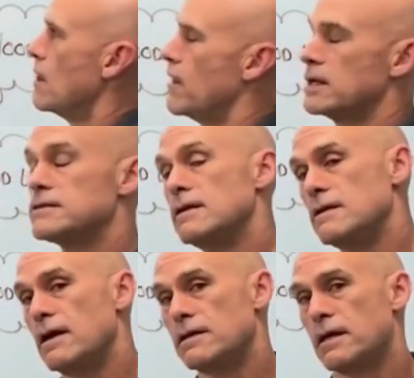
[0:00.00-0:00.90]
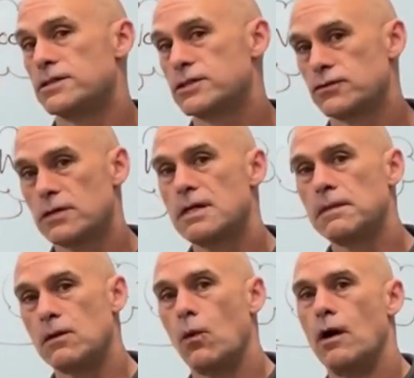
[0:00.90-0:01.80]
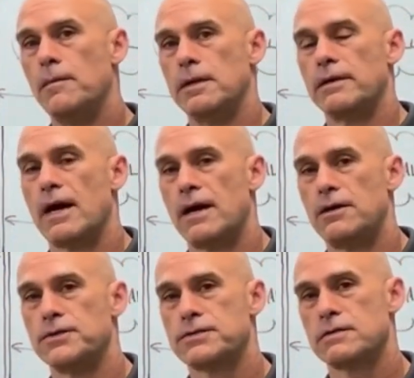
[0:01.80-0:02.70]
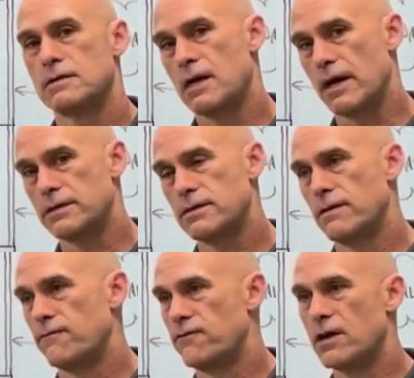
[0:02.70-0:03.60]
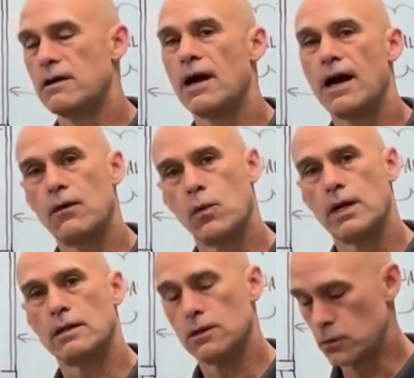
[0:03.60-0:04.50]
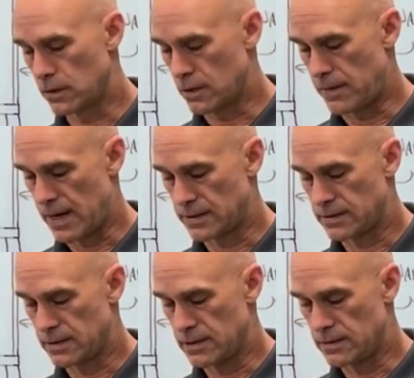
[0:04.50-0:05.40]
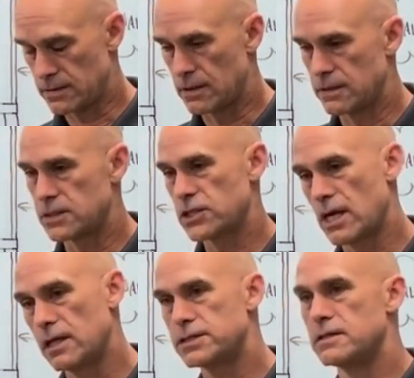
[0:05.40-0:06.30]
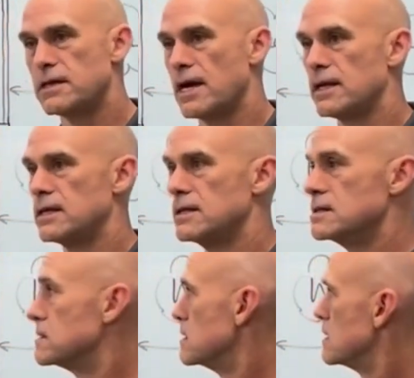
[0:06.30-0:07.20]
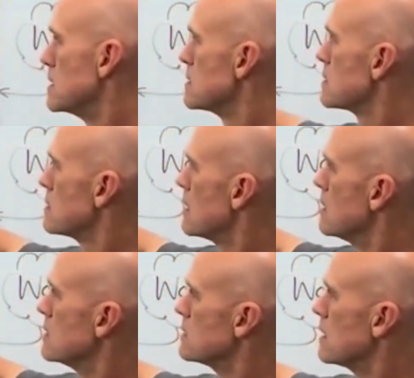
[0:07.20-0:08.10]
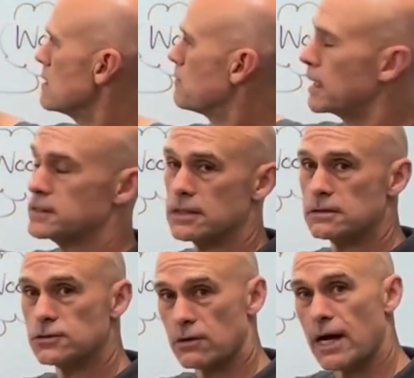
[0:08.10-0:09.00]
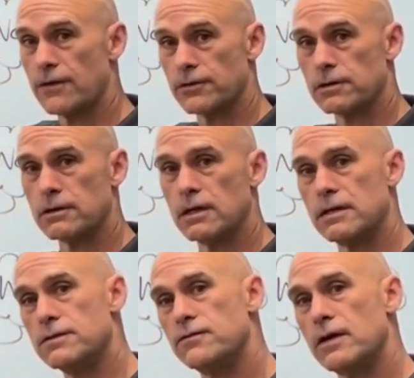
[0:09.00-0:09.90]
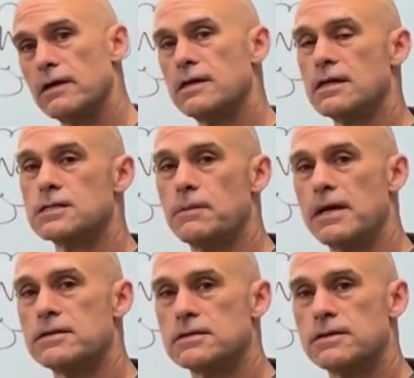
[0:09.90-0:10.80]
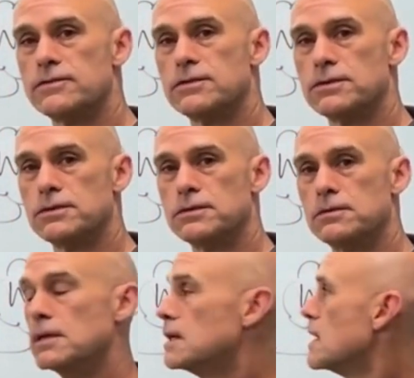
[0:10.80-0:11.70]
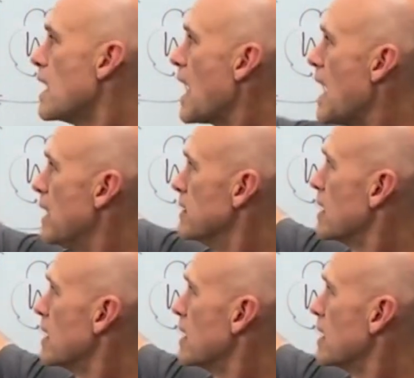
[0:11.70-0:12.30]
That's a extremely well-built house, very high wind load capacities. The challenge to that is this is a budget driver. It is very expensive to add the